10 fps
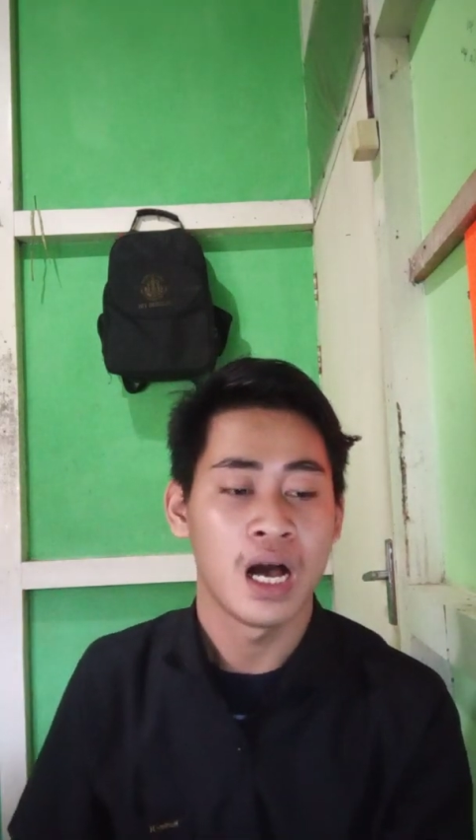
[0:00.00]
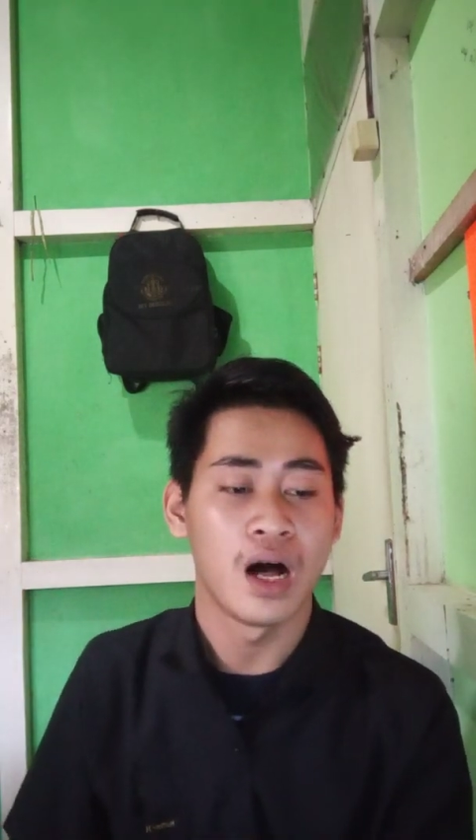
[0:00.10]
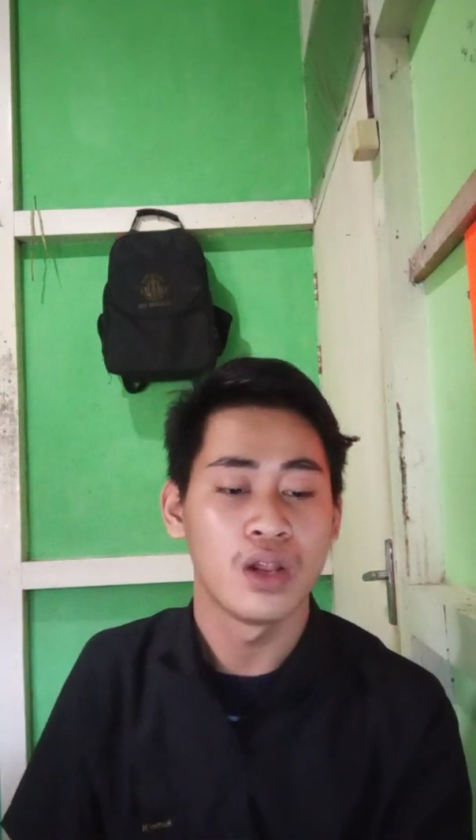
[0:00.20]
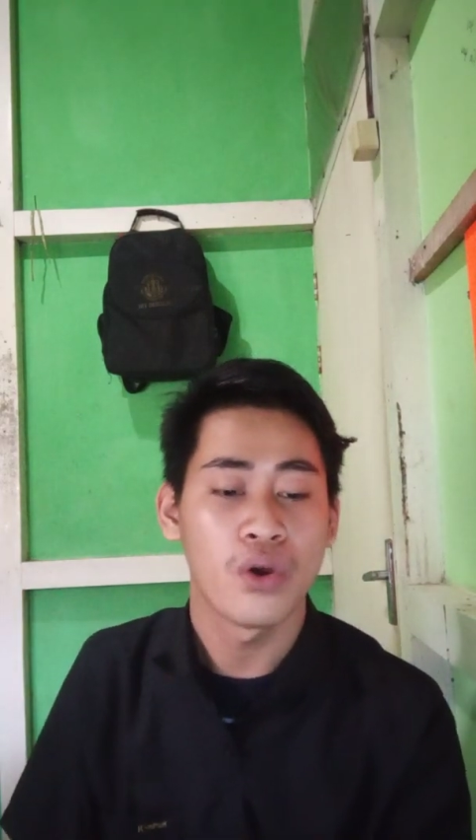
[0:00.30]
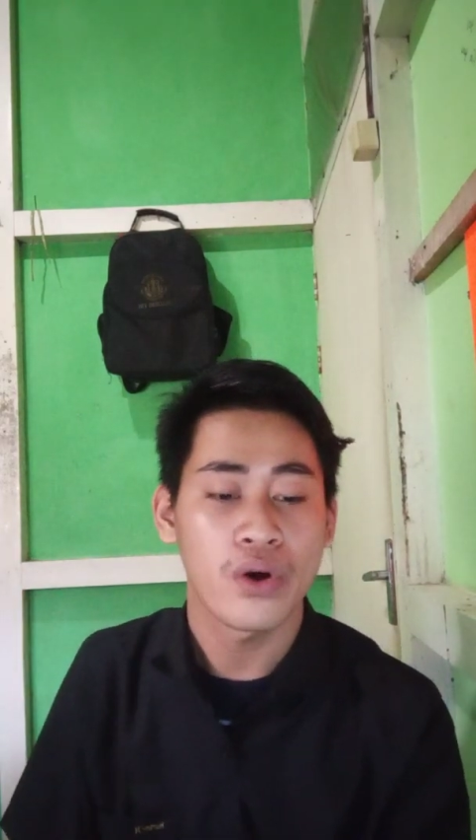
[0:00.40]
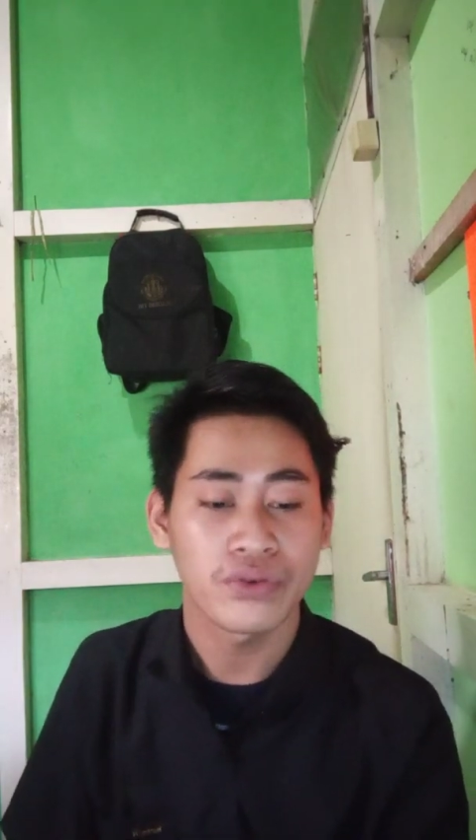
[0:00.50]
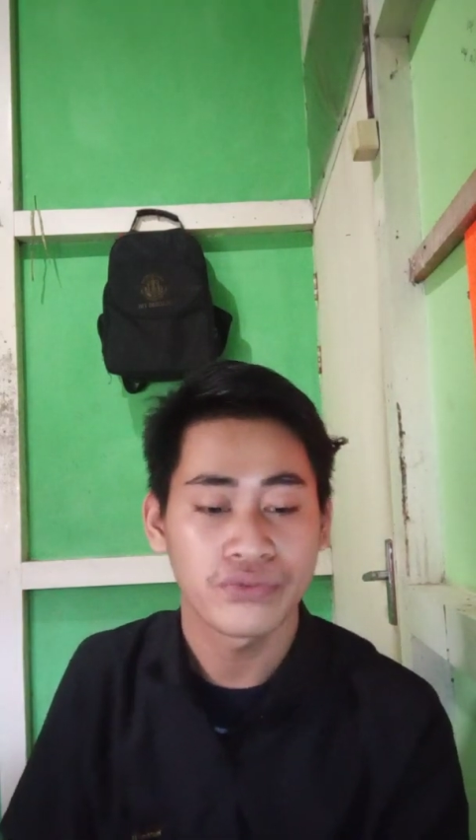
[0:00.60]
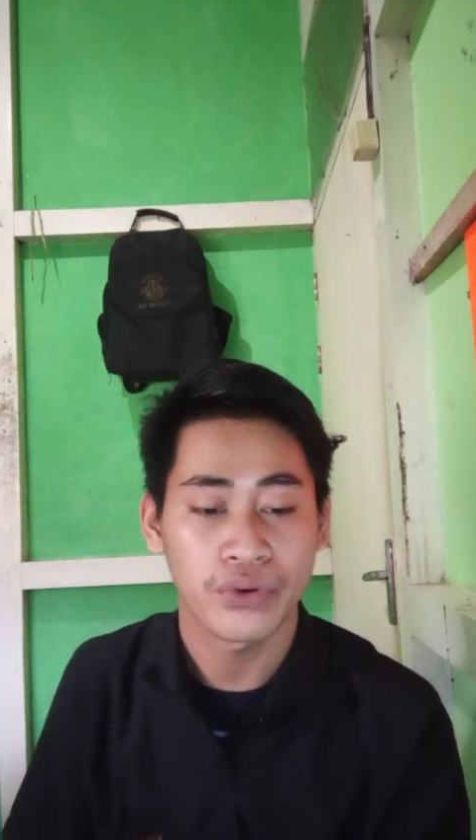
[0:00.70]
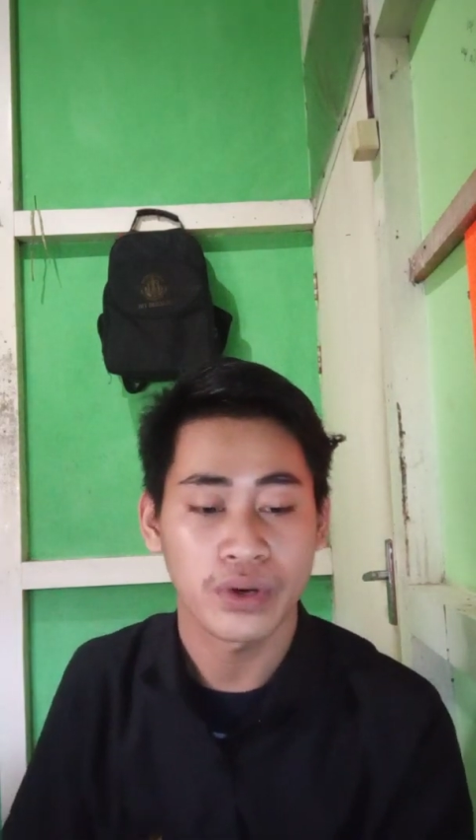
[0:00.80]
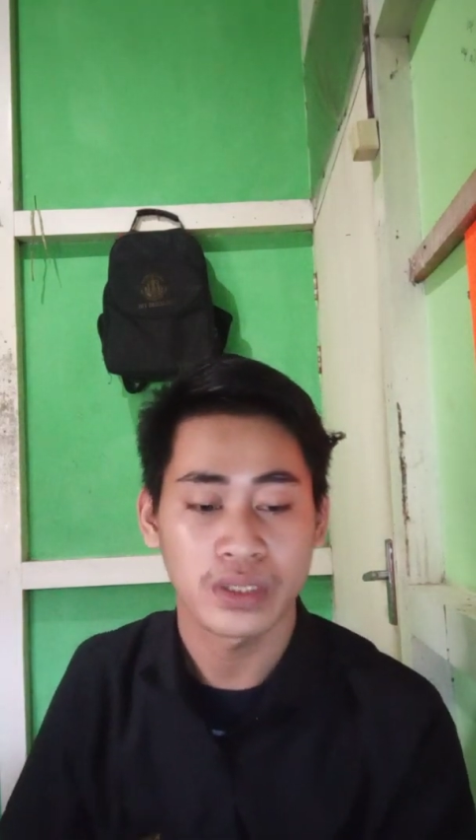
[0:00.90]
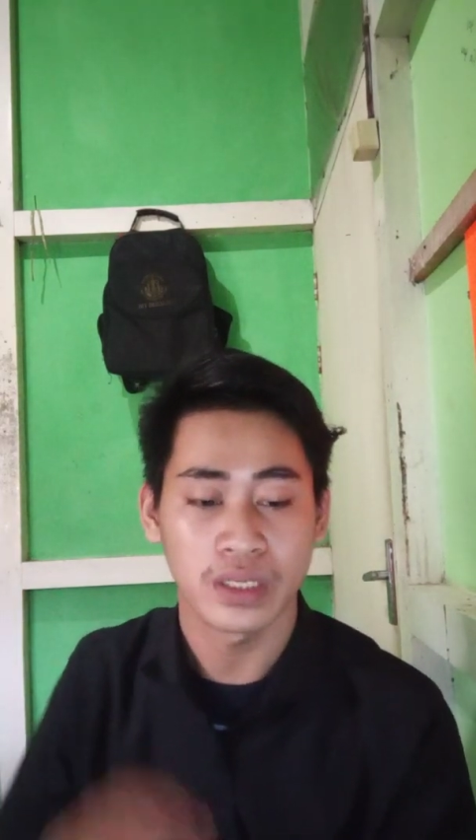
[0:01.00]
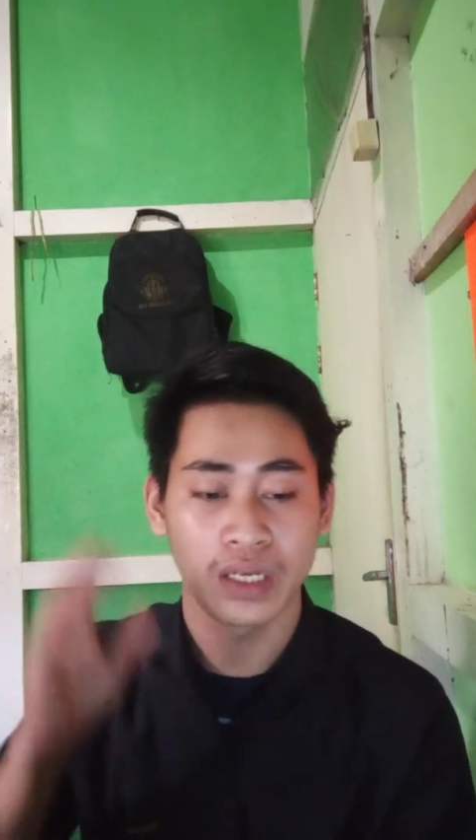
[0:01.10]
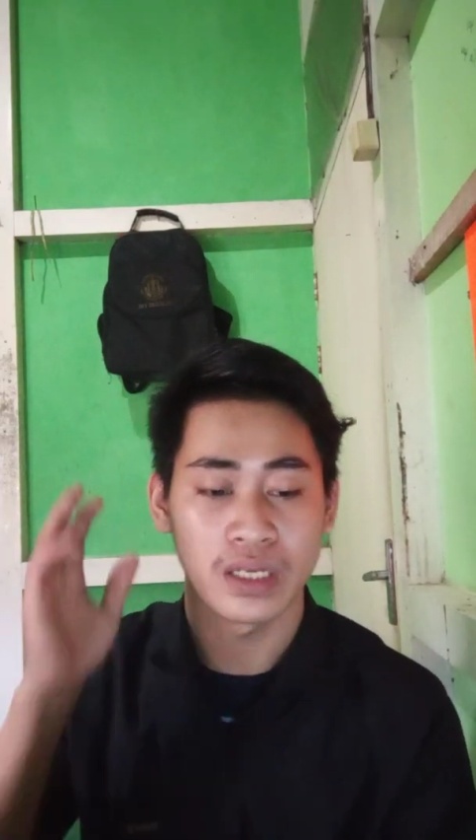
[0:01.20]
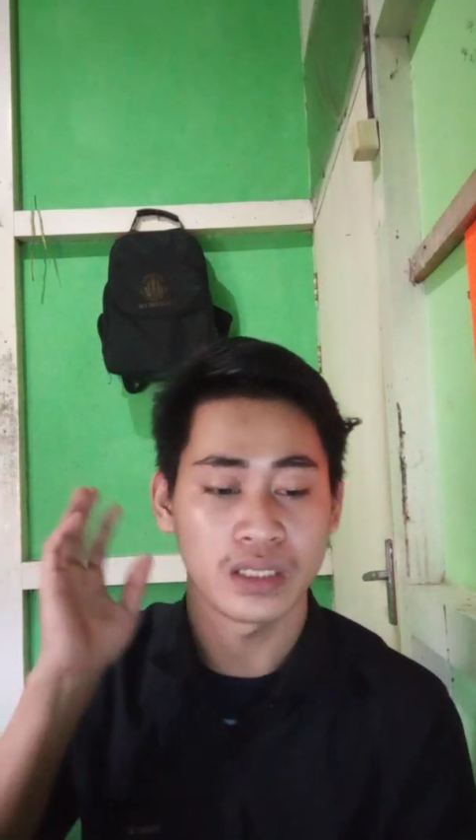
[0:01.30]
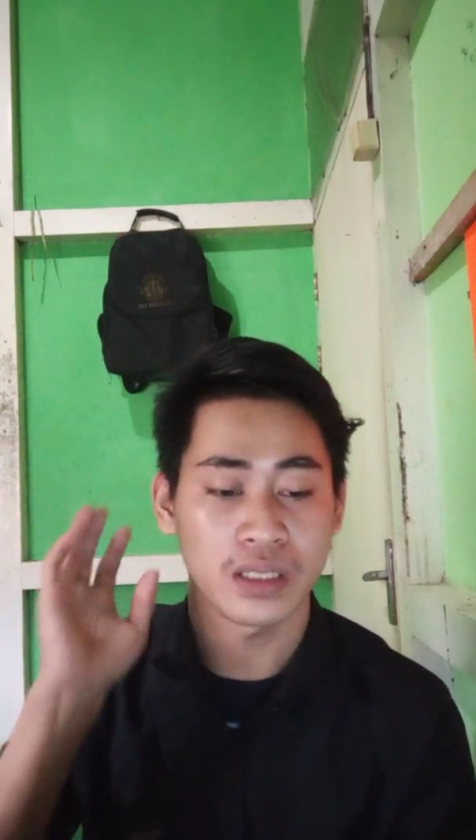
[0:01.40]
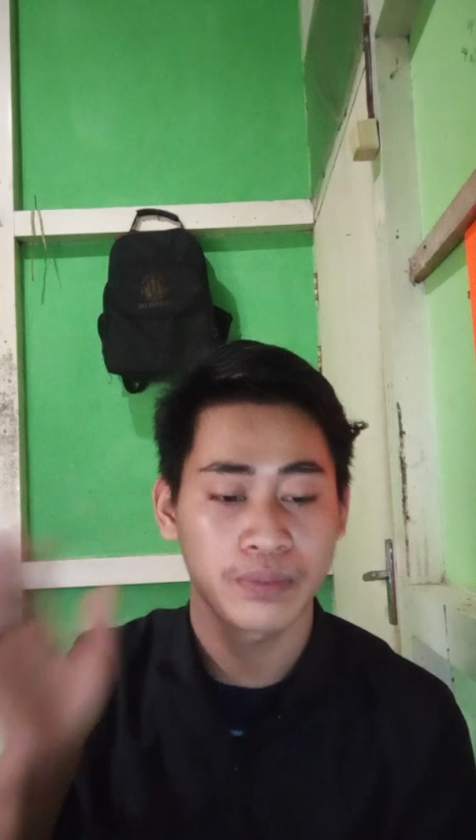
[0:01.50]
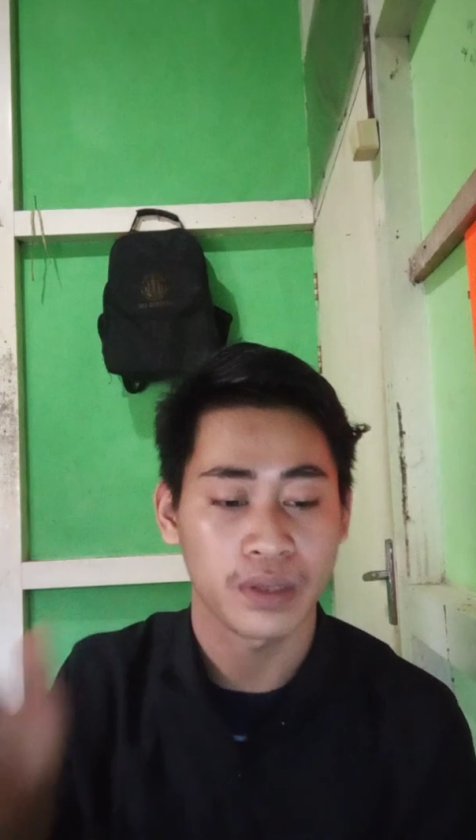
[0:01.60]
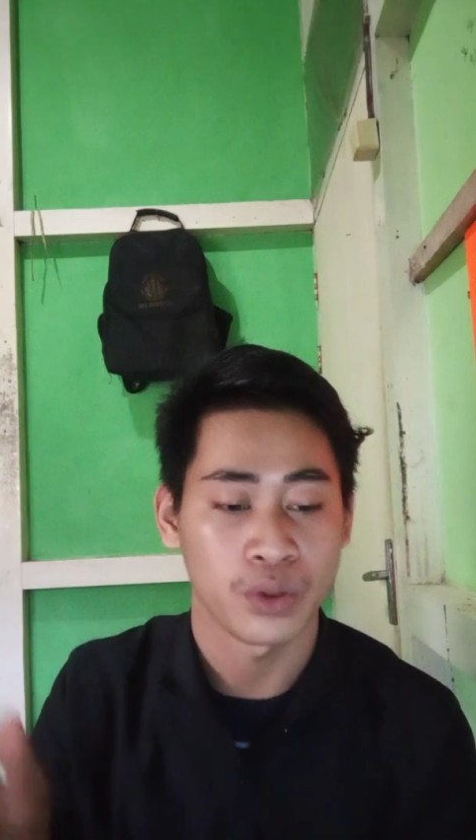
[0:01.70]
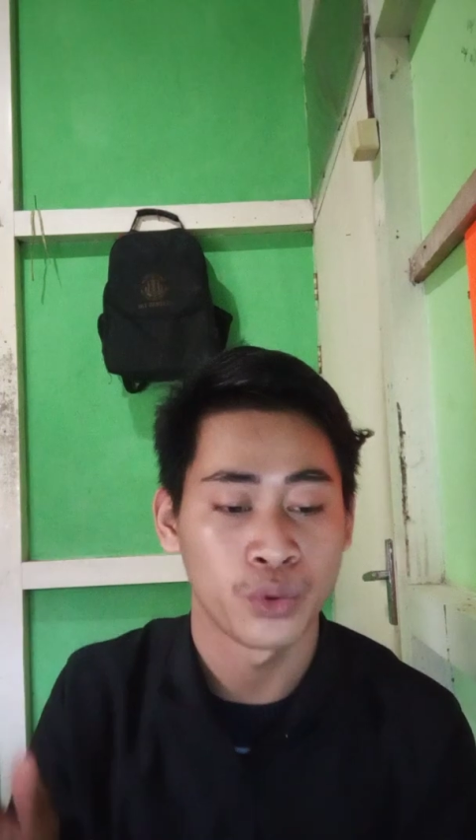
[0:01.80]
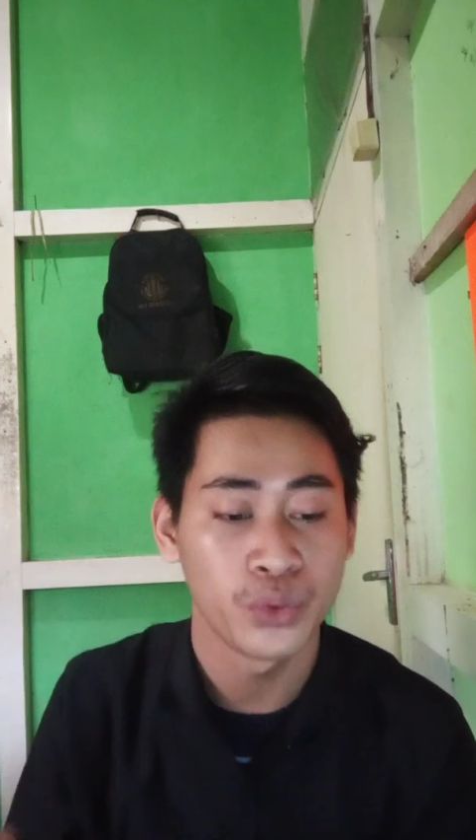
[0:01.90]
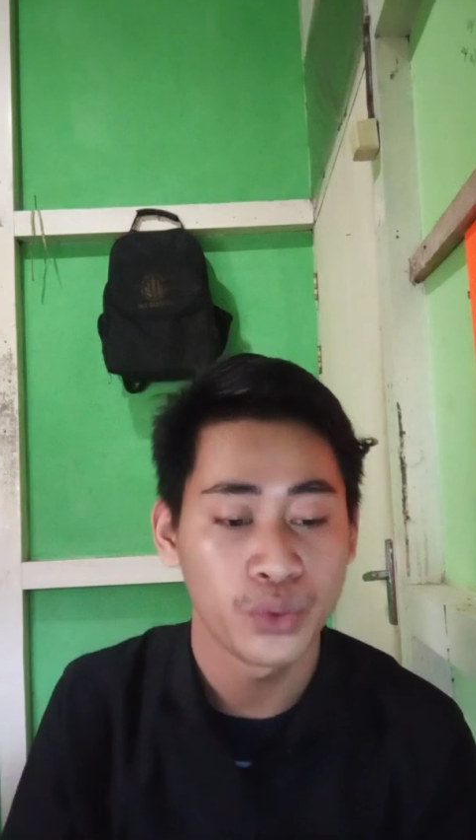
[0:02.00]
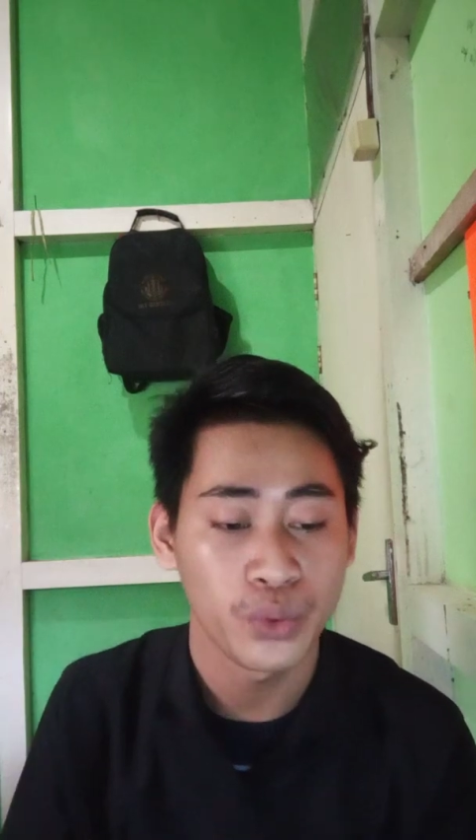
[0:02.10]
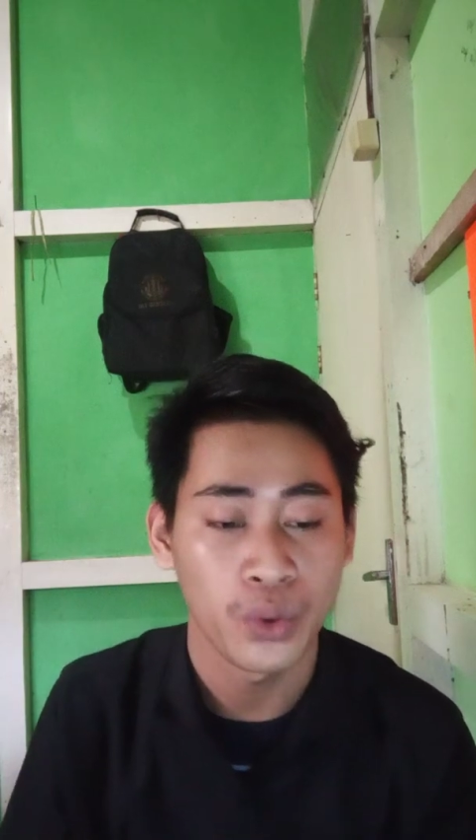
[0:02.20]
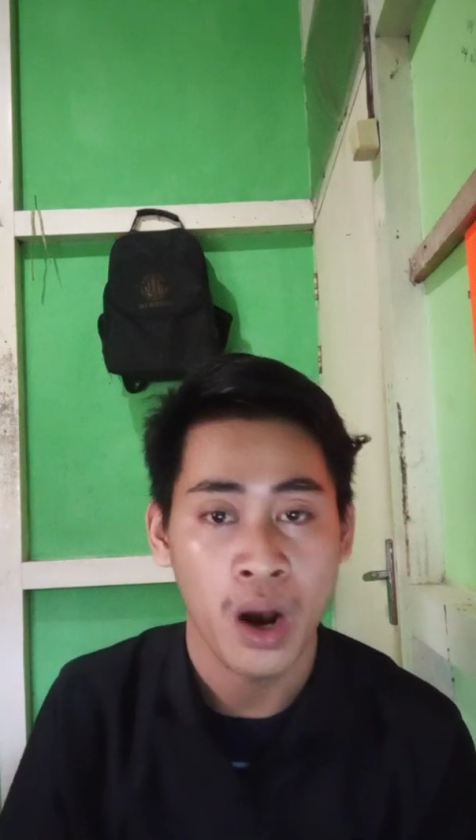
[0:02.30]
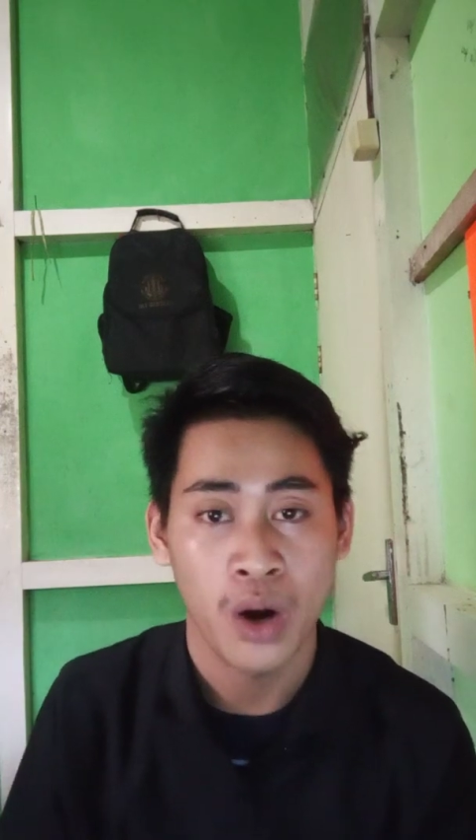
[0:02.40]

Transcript: allowing for the interpreter who